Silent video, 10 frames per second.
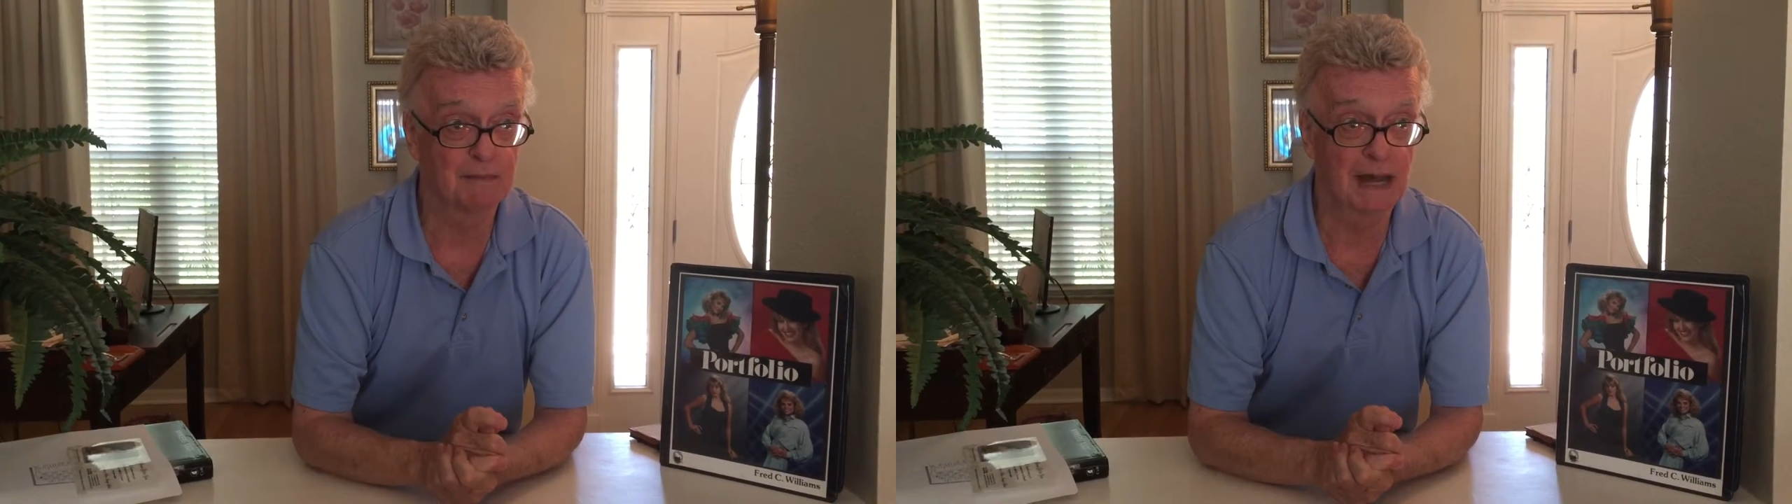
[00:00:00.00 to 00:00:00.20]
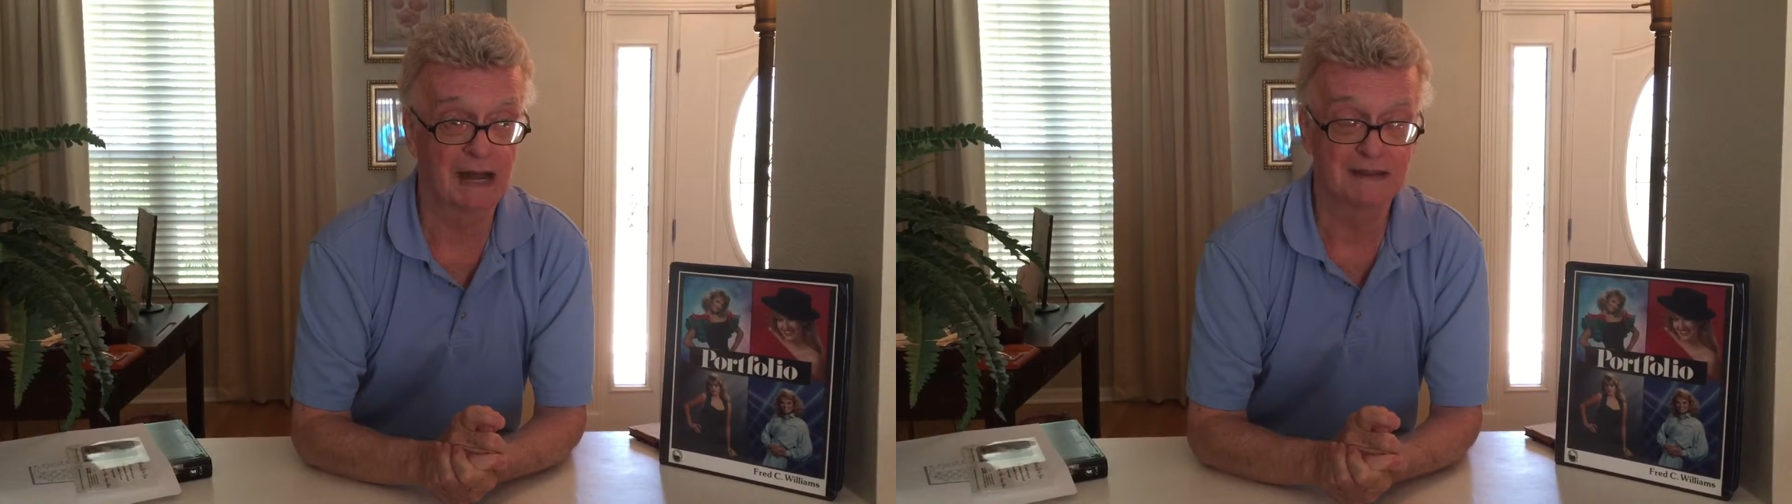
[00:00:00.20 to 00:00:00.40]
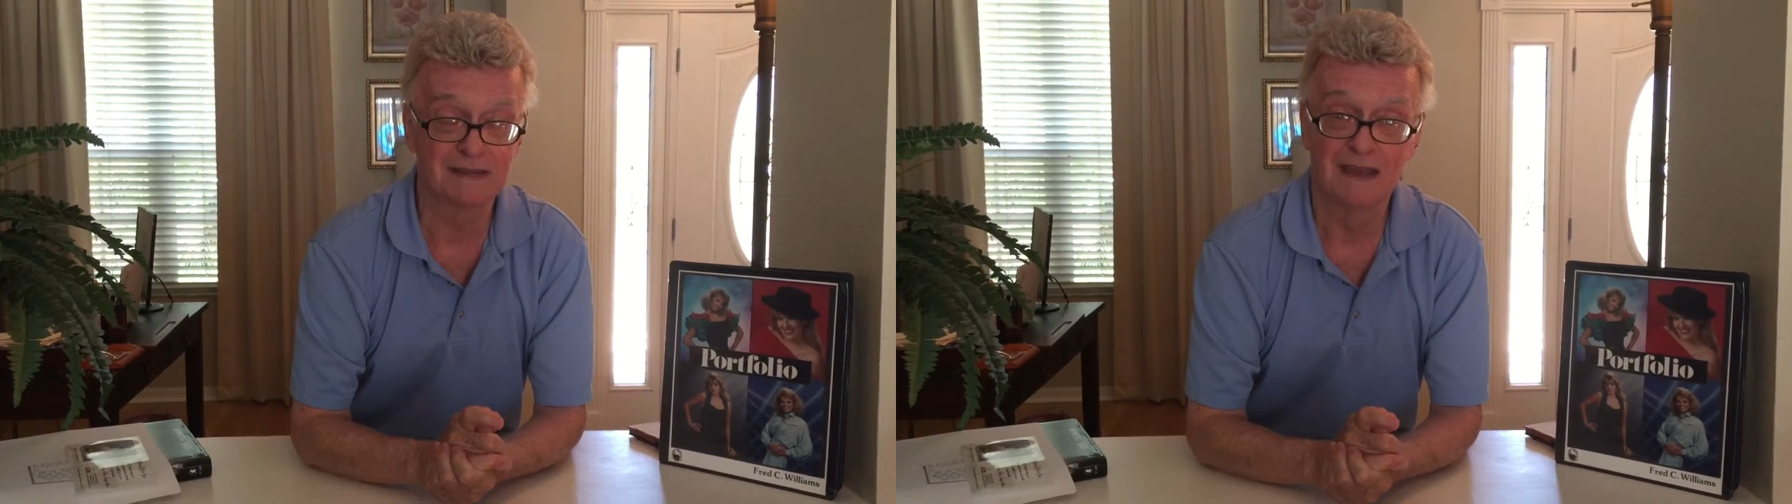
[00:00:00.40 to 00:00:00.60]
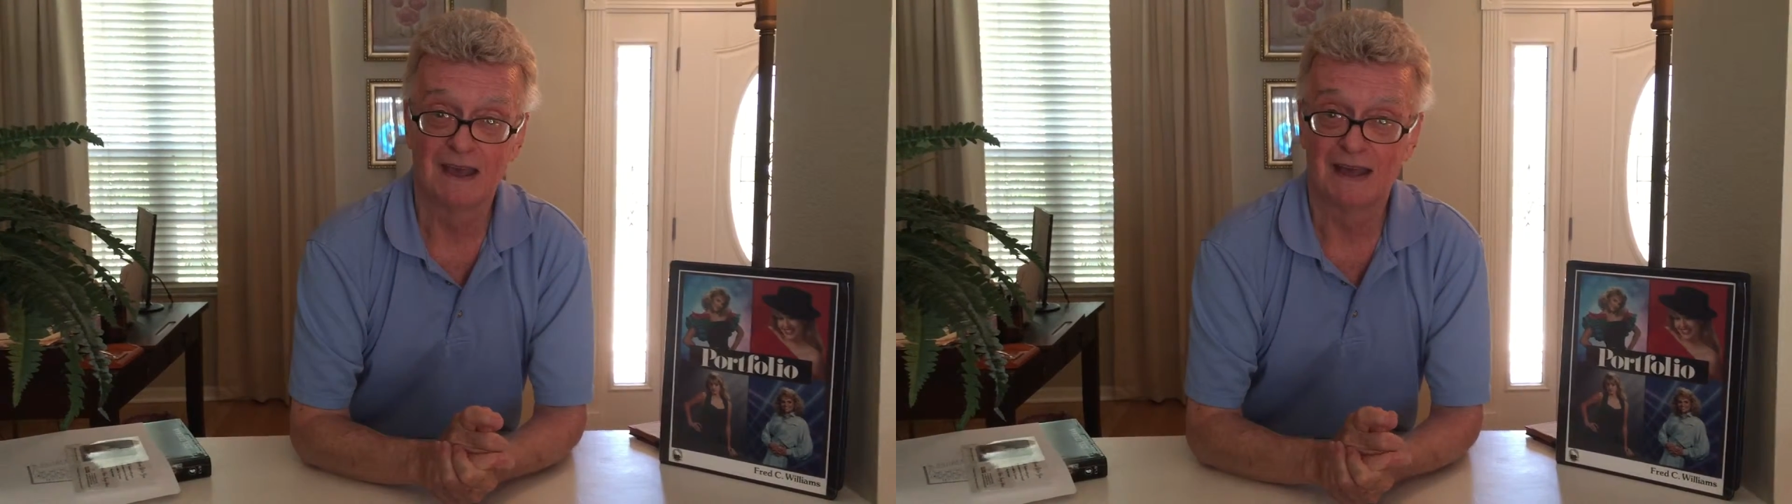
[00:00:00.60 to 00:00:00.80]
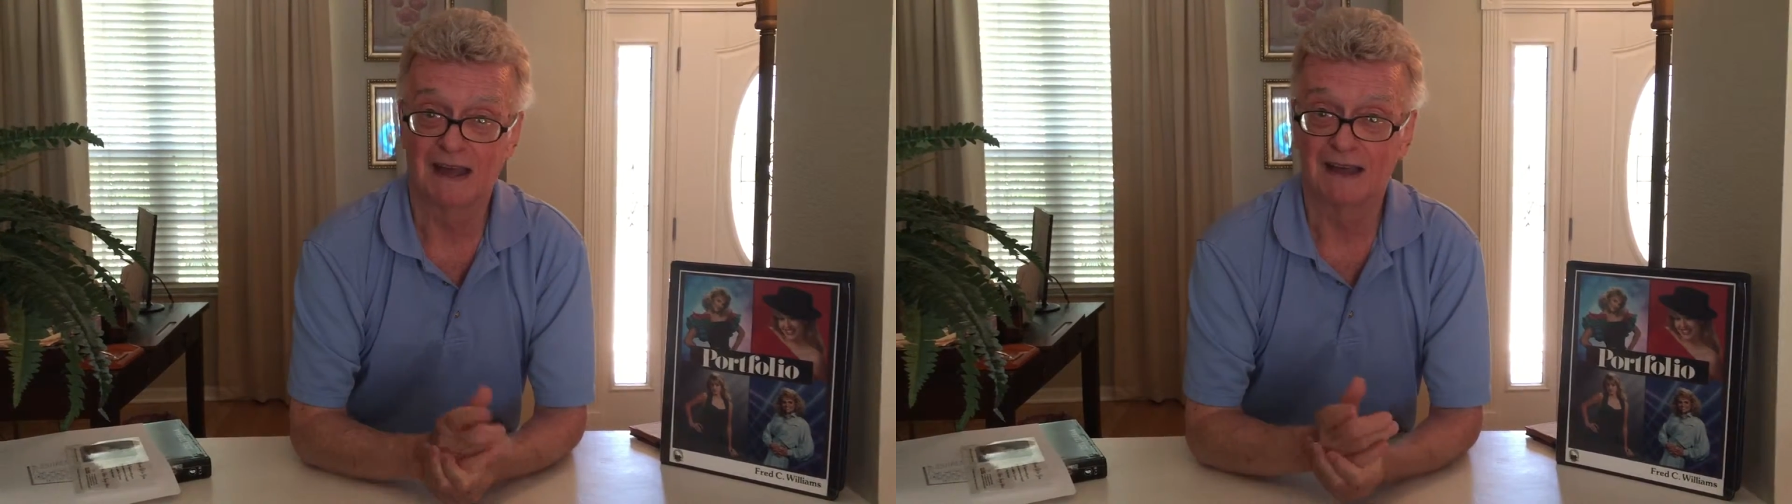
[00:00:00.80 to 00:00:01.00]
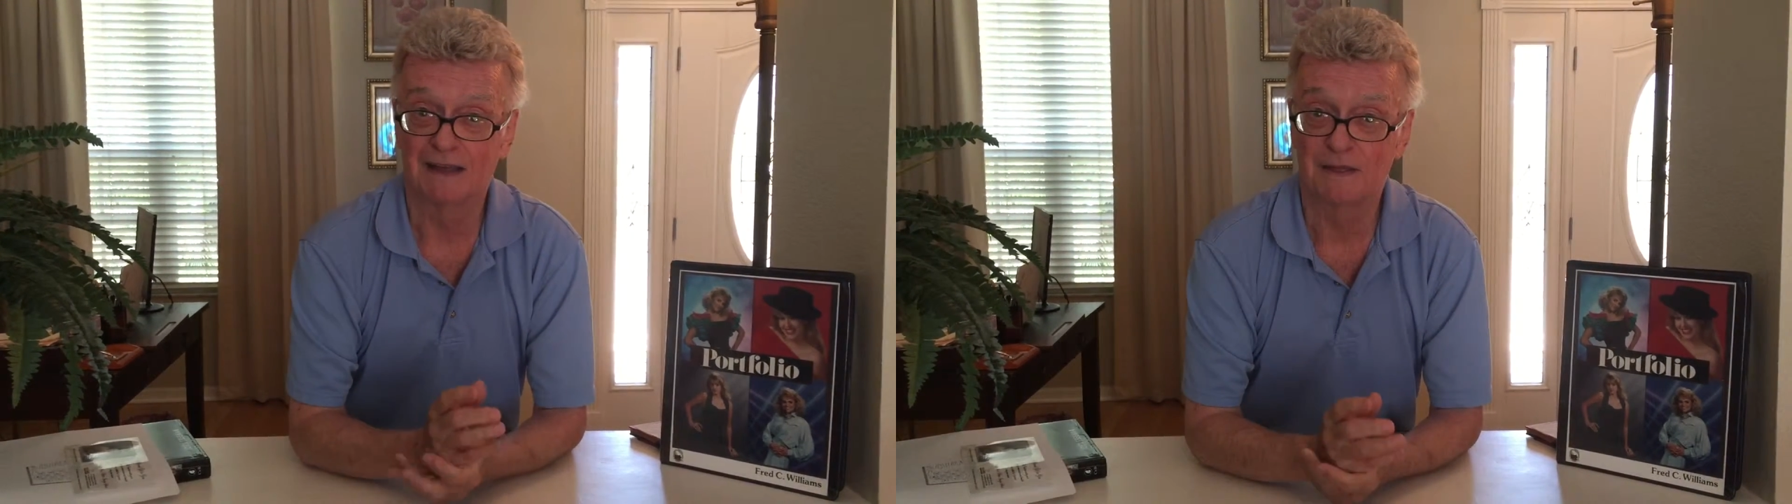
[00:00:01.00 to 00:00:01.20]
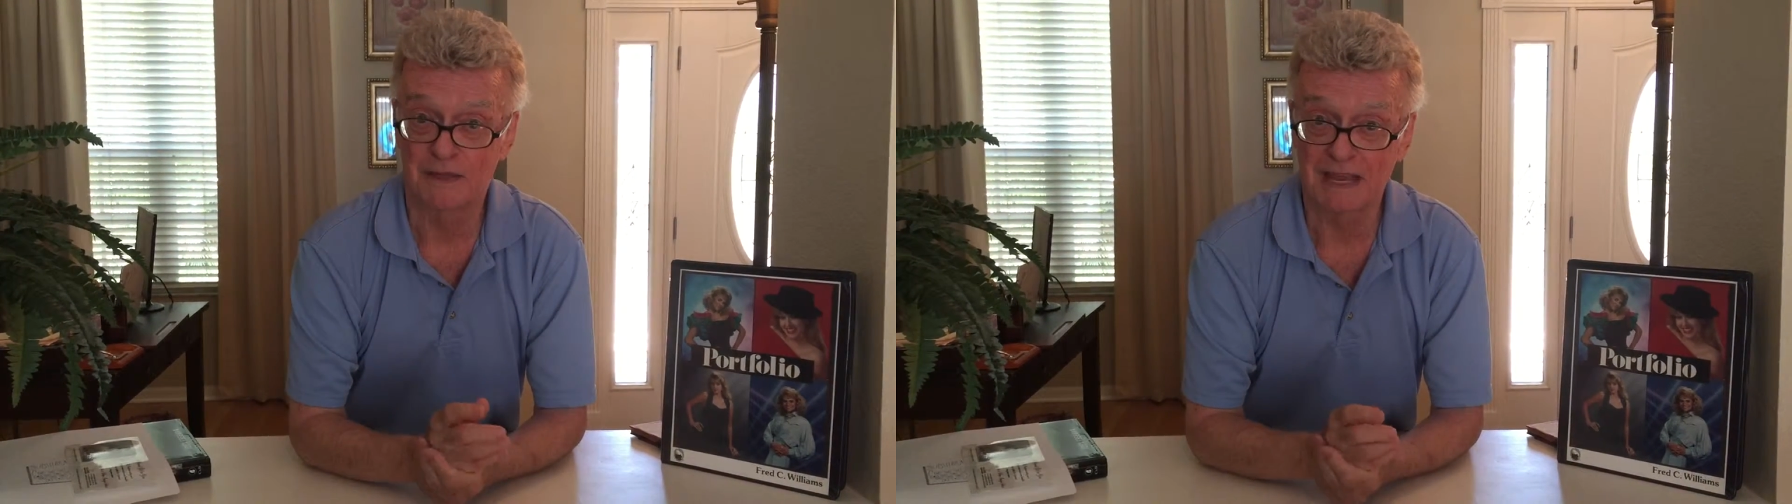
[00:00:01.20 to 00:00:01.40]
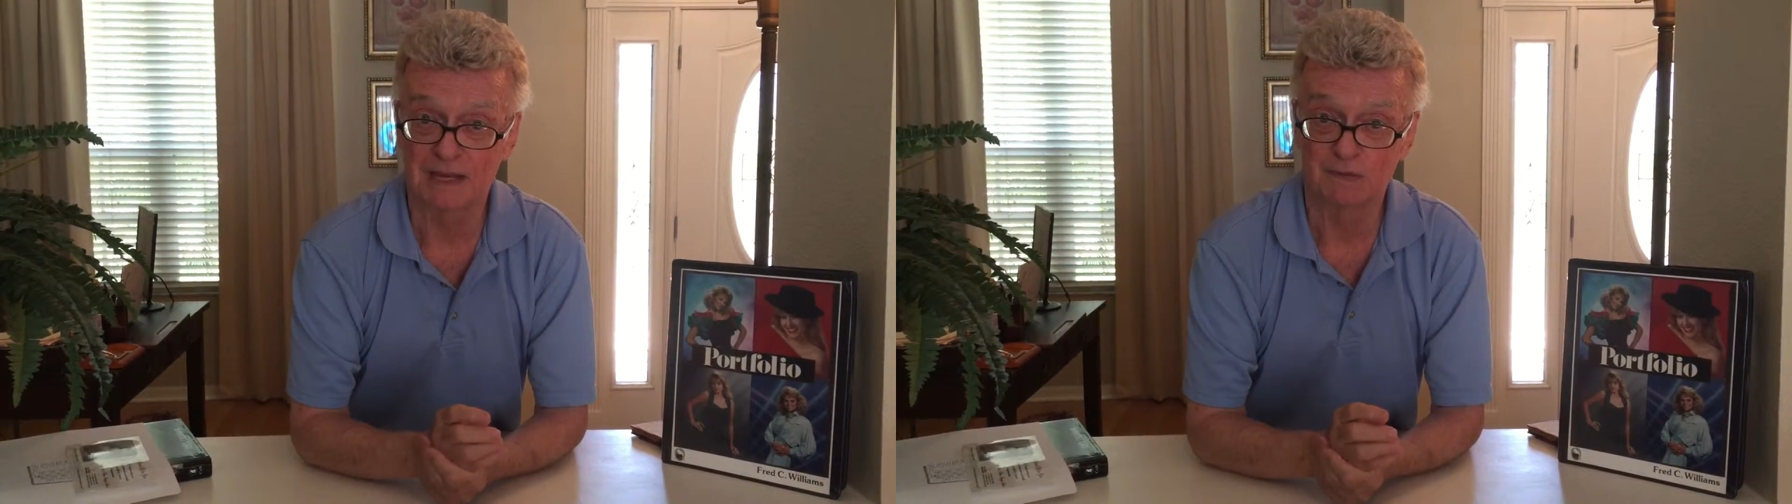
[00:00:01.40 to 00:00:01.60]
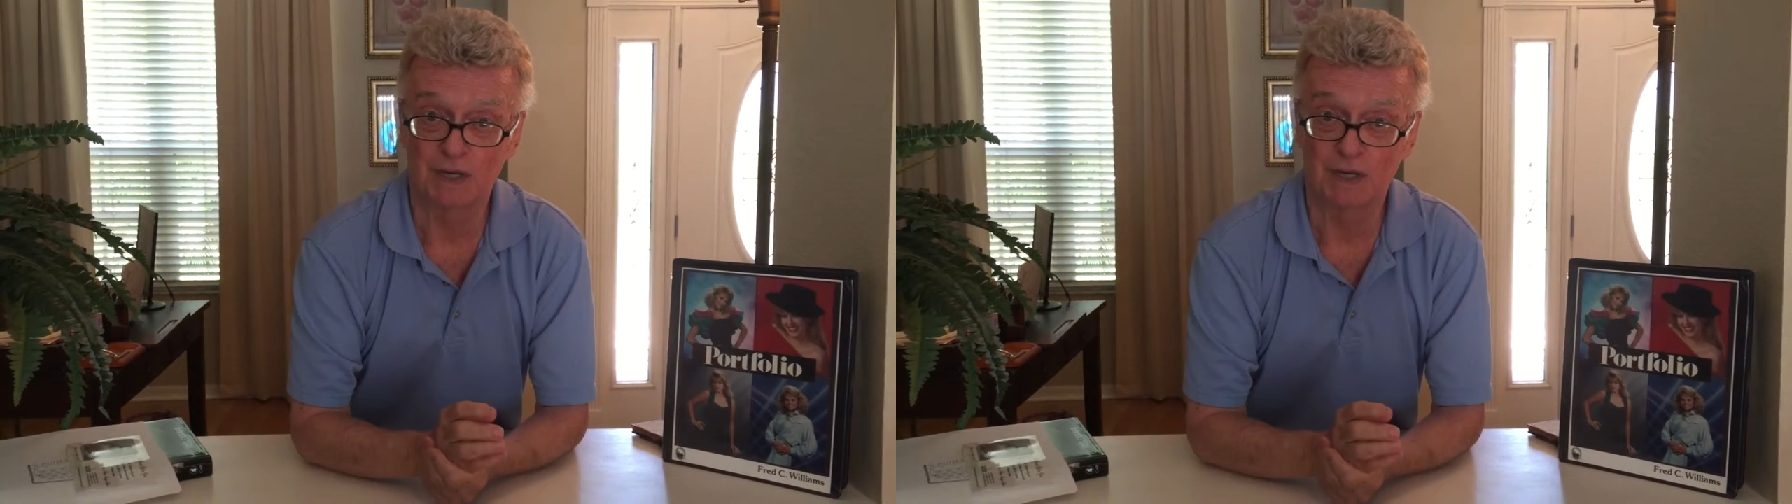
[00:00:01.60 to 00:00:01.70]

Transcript: about things.